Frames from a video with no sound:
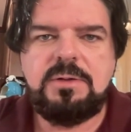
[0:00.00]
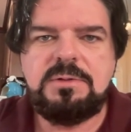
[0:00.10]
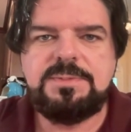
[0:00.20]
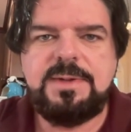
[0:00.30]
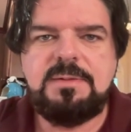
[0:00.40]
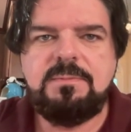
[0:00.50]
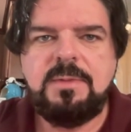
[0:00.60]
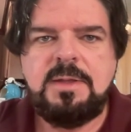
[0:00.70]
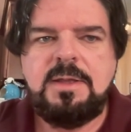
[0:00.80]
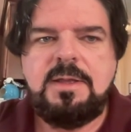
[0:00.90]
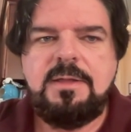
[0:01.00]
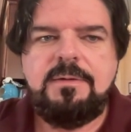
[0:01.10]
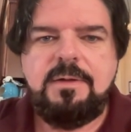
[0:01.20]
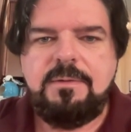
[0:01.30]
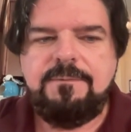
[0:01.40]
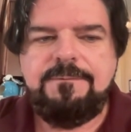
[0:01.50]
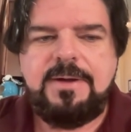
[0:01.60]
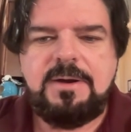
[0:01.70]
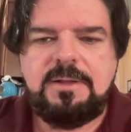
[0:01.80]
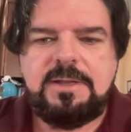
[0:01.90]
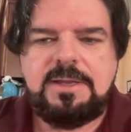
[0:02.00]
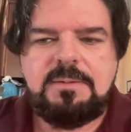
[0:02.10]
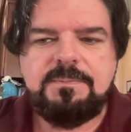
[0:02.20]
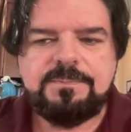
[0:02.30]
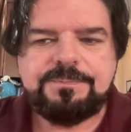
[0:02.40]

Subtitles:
who's been fairly